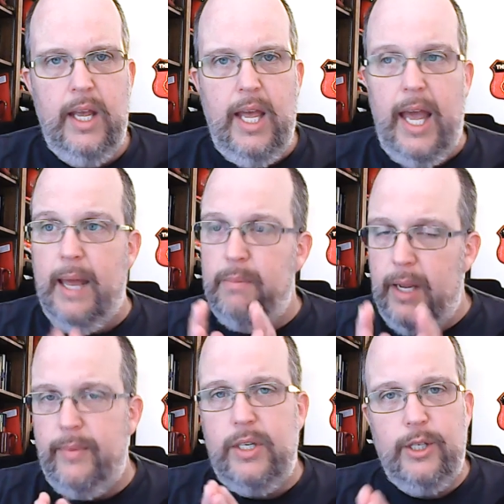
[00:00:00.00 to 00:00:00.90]
and
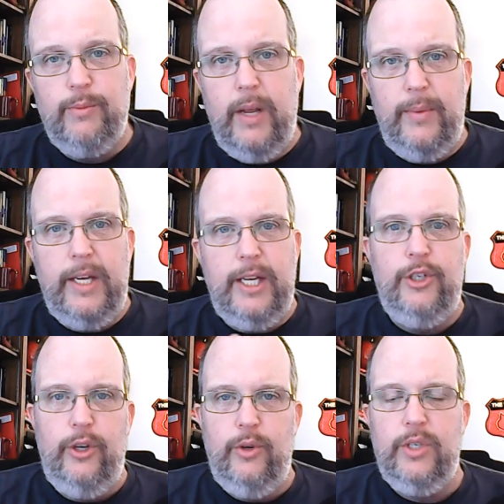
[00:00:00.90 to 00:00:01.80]
maybe, just maybe,
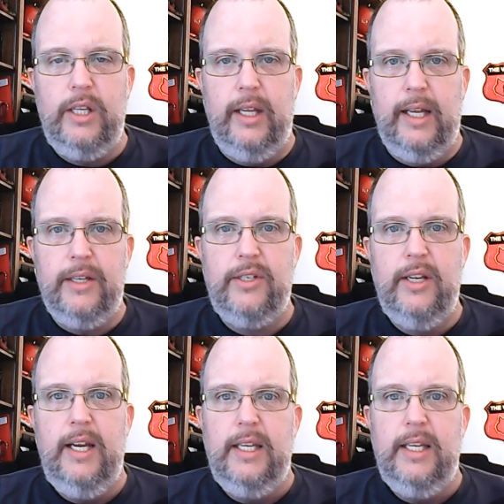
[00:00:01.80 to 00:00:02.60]
he's using this